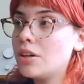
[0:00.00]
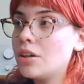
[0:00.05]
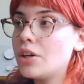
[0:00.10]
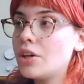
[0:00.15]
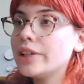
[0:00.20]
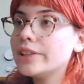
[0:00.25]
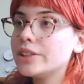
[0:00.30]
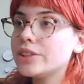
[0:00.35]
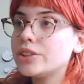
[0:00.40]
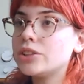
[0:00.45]

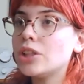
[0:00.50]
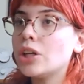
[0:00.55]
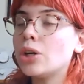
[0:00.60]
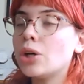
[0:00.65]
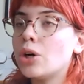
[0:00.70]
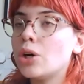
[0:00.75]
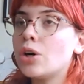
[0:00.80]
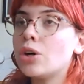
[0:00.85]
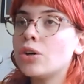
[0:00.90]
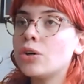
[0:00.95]

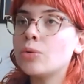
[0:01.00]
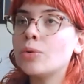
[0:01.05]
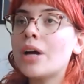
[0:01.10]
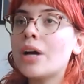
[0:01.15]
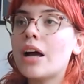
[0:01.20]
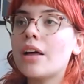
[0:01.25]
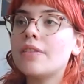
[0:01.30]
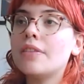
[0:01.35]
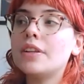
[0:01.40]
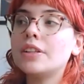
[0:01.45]
So we
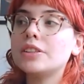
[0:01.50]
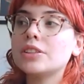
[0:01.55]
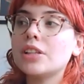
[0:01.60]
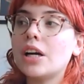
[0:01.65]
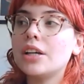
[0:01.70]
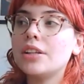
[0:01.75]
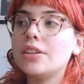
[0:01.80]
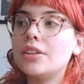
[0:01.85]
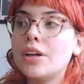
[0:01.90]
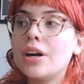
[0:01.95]
had this
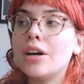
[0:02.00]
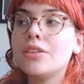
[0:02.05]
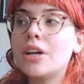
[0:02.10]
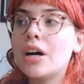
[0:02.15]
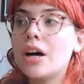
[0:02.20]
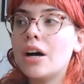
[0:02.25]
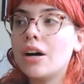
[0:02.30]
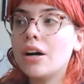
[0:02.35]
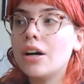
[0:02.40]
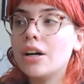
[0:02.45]
idea
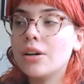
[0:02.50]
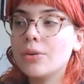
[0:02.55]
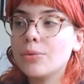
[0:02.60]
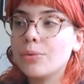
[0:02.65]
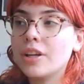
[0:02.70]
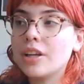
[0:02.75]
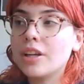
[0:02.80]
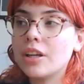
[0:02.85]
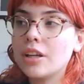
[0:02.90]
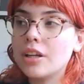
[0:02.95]
that
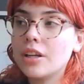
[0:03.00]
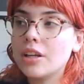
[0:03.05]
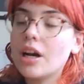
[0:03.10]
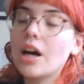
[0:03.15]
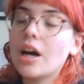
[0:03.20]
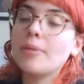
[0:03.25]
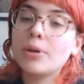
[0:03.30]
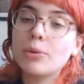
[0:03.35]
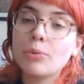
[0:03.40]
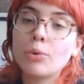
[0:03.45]
we
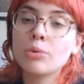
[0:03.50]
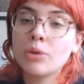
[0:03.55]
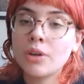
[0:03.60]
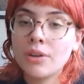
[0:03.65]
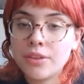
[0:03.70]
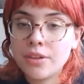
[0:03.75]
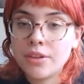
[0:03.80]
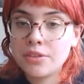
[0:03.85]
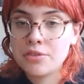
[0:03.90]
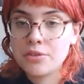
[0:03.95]

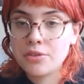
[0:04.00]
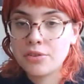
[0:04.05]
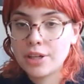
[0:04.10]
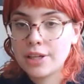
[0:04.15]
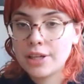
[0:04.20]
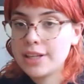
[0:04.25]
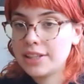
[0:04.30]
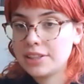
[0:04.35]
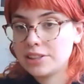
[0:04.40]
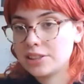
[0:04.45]
wanted to
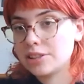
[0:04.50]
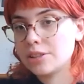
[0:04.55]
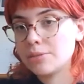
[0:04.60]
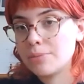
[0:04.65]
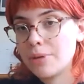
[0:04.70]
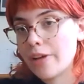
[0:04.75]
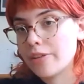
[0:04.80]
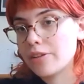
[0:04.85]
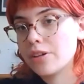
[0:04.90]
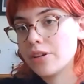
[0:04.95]
release the
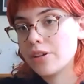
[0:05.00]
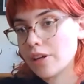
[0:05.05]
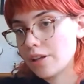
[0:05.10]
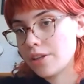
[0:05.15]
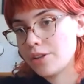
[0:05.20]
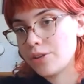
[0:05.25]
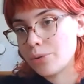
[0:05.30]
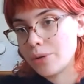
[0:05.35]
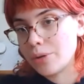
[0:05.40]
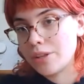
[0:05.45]
material
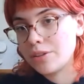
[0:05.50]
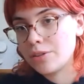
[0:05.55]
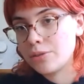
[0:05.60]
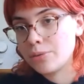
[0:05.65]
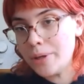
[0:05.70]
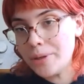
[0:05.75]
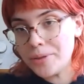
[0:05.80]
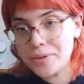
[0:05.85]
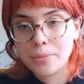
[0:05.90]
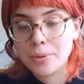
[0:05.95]
in
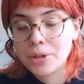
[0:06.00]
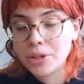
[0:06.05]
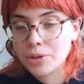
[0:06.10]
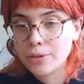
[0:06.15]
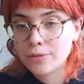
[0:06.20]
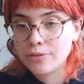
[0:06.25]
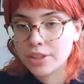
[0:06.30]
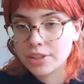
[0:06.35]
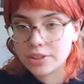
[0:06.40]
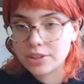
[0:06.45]
2020, but
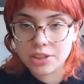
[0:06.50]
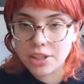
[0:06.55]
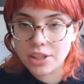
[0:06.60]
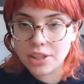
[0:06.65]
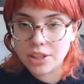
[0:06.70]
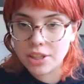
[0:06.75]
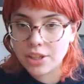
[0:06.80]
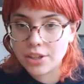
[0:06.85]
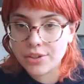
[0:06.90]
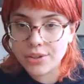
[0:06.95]

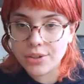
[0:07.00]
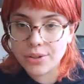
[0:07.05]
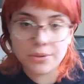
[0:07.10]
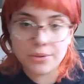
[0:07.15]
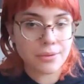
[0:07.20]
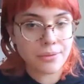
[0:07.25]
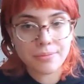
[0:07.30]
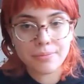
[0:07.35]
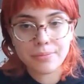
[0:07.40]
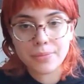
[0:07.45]
obviously,
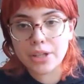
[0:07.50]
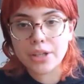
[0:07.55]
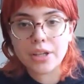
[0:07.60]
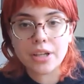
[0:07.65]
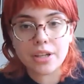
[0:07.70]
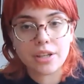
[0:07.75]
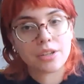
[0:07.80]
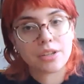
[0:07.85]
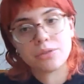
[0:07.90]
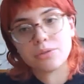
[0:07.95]

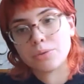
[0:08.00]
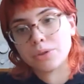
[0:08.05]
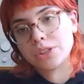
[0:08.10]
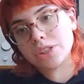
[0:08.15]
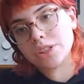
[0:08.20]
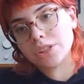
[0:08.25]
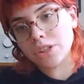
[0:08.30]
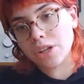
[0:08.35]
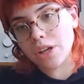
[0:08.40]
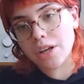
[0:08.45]
it
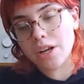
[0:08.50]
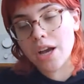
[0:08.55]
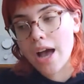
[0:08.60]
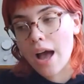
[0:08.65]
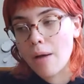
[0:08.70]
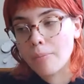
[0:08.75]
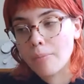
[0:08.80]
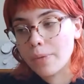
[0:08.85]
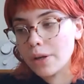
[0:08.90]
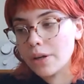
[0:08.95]
wasn't gonna
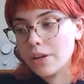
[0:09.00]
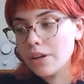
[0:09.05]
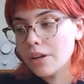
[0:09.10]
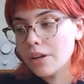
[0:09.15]
happen